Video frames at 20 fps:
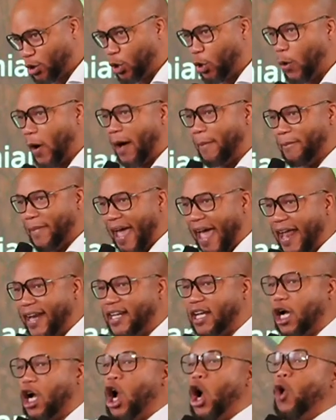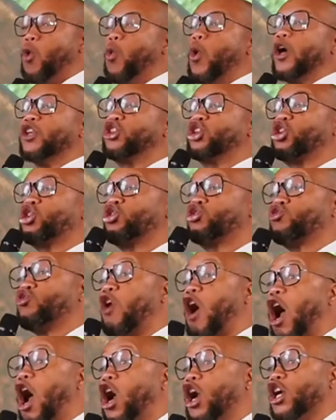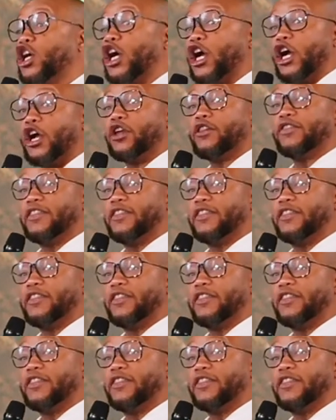to, Amanda, was stronger